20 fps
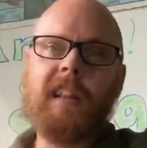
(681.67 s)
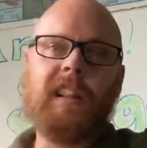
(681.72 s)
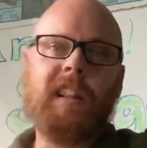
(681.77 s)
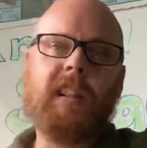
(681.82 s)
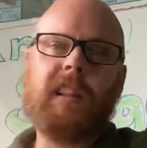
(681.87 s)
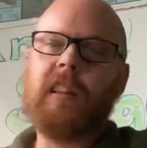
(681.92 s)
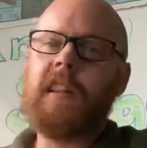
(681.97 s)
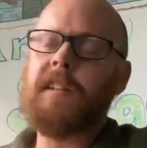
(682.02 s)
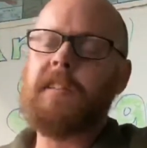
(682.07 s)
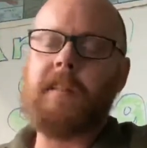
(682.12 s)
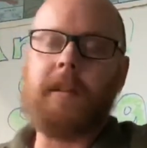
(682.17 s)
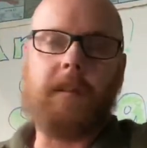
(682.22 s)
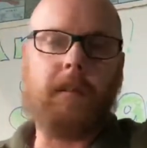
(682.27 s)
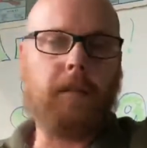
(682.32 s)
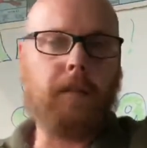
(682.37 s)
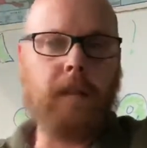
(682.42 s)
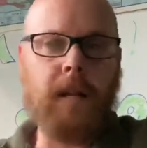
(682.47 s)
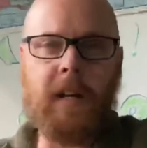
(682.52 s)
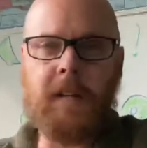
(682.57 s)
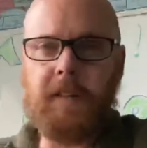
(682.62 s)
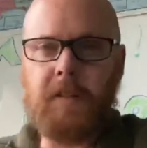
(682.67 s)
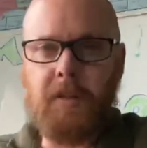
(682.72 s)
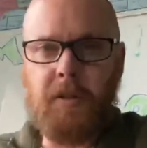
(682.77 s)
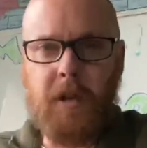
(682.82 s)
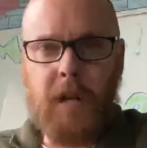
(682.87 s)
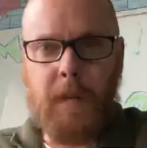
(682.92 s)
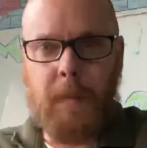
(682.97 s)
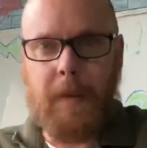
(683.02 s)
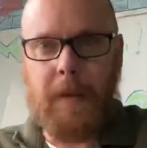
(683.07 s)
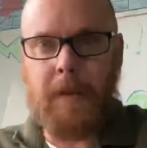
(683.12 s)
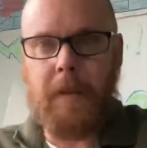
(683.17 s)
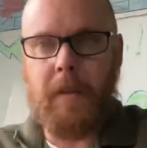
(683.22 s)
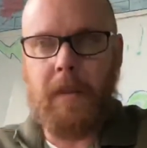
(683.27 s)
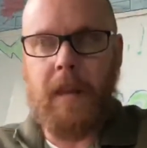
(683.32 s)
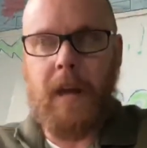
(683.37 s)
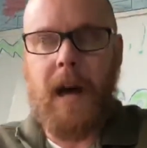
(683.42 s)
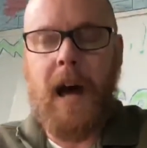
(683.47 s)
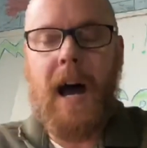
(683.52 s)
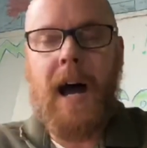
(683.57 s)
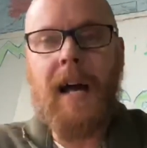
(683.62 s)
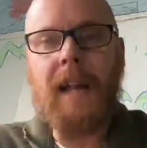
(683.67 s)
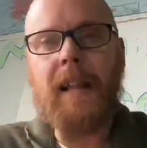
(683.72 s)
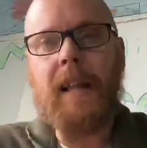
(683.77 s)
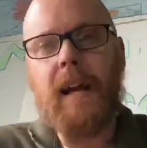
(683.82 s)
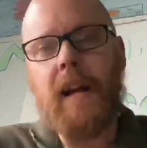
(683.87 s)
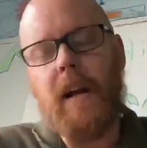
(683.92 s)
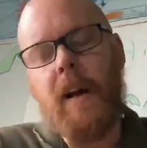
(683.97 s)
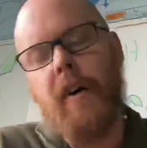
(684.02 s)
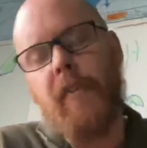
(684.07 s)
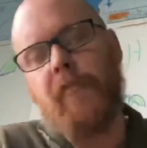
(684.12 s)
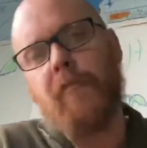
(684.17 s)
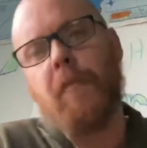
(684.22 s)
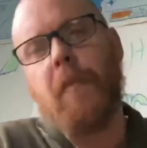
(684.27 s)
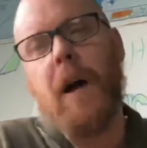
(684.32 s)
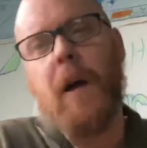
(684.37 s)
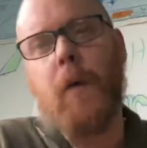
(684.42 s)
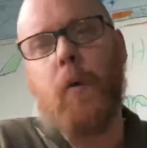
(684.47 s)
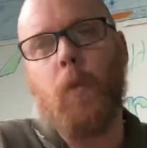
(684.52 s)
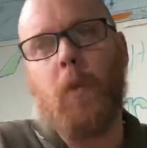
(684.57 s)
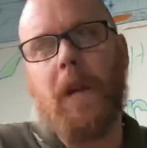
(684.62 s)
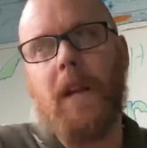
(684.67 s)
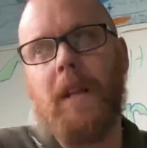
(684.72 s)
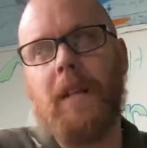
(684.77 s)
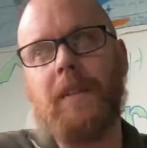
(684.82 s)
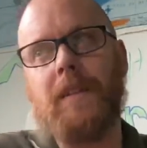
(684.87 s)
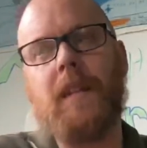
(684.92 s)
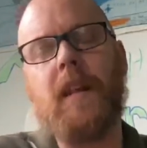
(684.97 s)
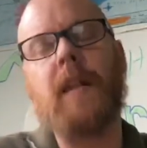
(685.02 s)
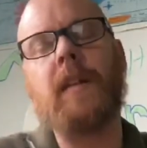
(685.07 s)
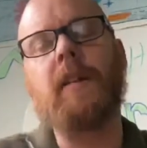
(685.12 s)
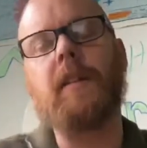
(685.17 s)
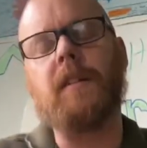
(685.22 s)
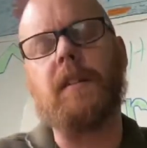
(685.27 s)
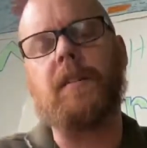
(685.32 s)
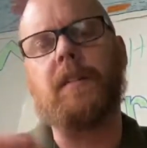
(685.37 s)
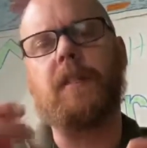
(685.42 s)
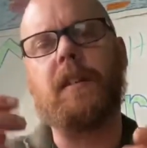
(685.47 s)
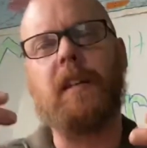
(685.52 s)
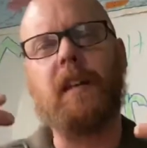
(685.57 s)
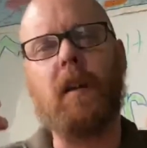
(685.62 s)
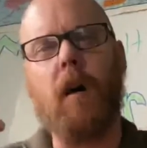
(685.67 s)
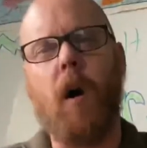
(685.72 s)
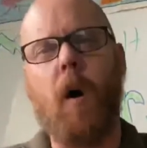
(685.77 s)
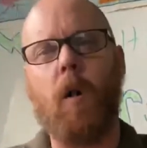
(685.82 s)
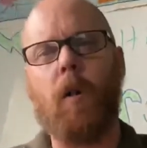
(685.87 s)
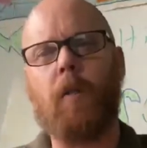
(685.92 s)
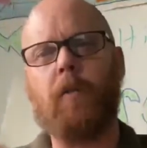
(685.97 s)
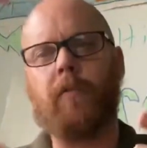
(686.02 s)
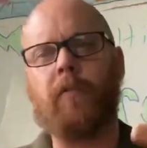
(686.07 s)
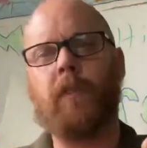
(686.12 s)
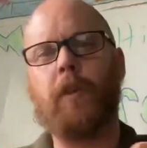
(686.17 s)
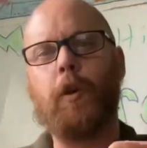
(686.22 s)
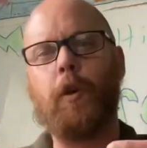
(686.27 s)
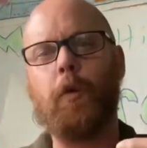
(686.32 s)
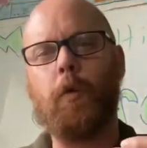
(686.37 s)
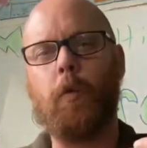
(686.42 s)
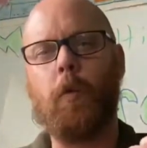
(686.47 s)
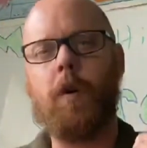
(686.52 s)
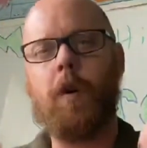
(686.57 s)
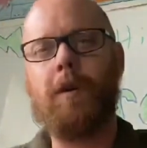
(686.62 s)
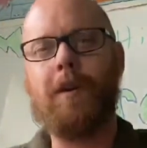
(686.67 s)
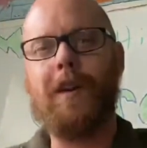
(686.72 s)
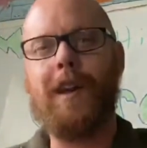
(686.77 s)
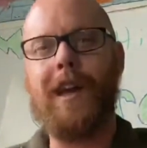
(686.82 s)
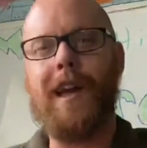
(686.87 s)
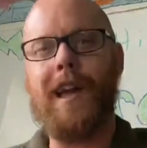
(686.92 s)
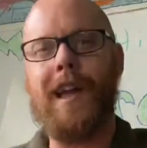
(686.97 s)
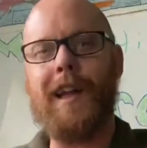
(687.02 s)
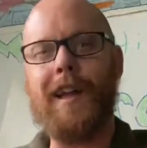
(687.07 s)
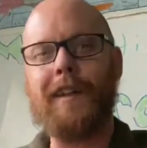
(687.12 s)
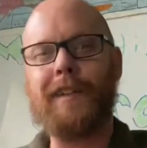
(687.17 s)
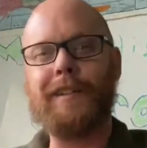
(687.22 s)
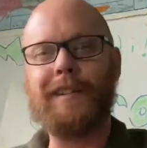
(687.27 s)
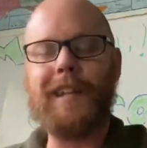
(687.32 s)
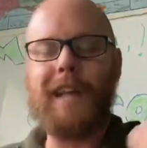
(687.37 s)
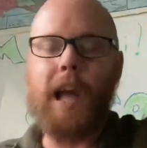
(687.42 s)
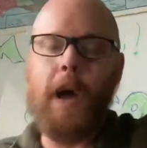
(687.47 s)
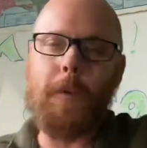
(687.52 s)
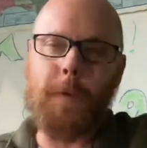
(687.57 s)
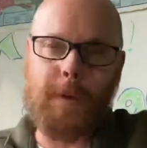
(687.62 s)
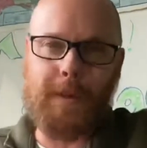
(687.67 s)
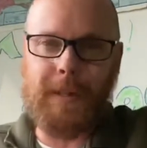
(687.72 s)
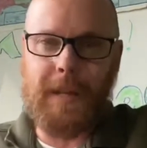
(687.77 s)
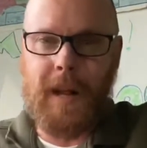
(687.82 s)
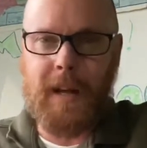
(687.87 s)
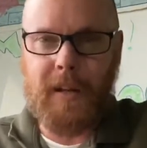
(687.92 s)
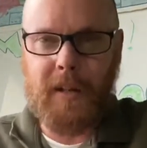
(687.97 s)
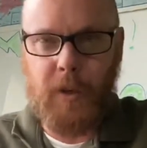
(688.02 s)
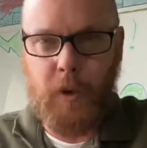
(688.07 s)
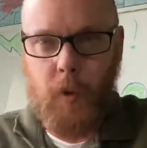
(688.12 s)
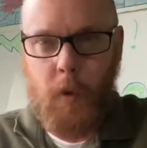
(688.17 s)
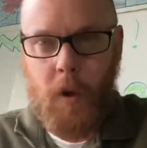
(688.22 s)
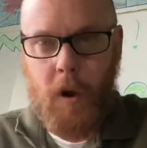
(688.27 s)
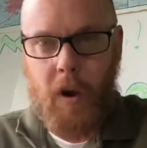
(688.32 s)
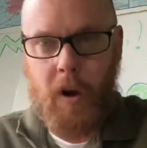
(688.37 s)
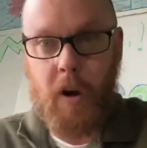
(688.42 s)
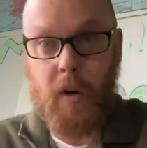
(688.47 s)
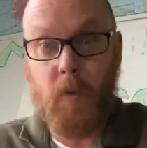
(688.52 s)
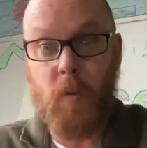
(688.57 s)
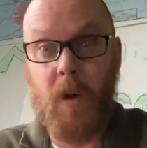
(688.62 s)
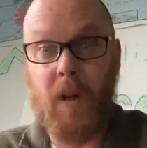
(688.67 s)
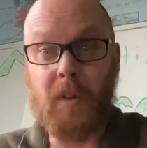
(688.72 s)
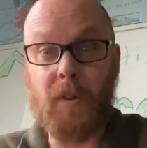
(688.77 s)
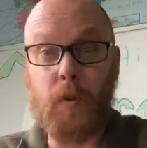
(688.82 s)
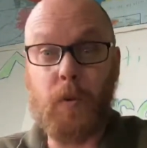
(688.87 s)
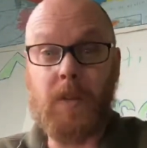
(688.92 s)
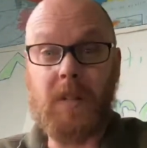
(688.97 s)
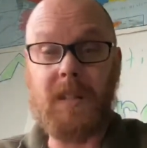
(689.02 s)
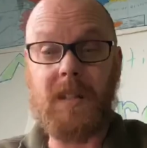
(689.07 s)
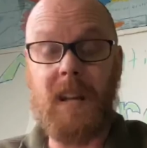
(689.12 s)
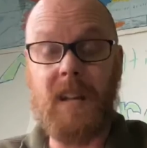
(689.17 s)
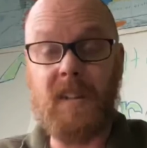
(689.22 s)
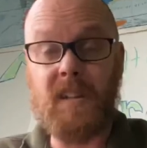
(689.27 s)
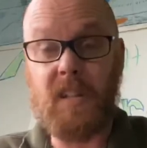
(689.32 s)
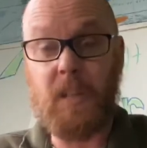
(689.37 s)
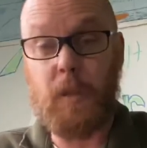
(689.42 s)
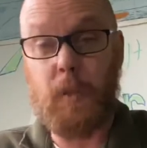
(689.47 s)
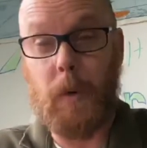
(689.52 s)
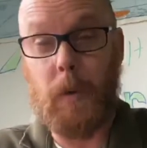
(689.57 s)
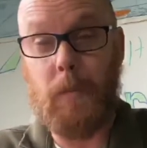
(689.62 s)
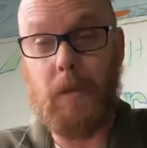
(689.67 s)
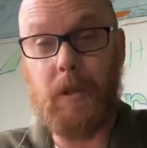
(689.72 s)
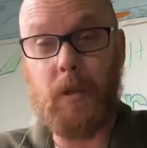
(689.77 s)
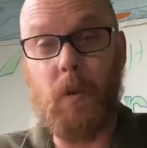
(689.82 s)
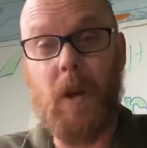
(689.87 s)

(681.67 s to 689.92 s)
Listen, ladies and gentlemen, the highlight of my week is getting to see all of you and see how excited you are while doing science experiments.